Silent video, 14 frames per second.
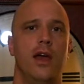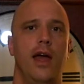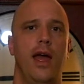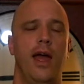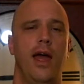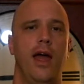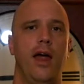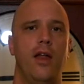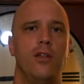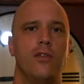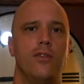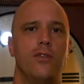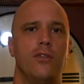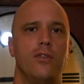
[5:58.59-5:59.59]

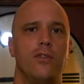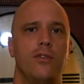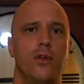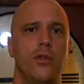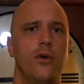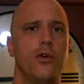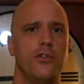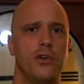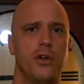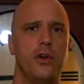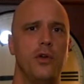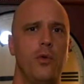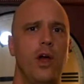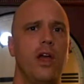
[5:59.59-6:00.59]
And so those are
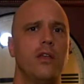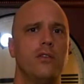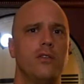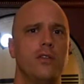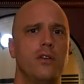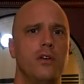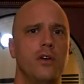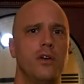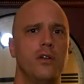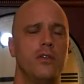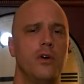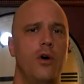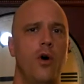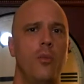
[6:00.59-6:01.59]
good ways
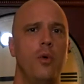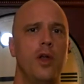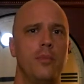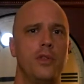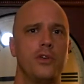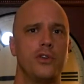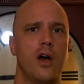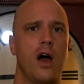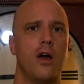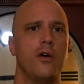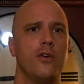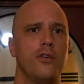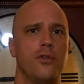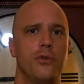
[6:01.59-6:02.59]
to open up the
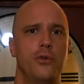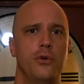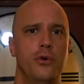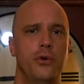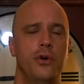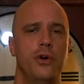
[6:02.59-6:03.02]
chakras through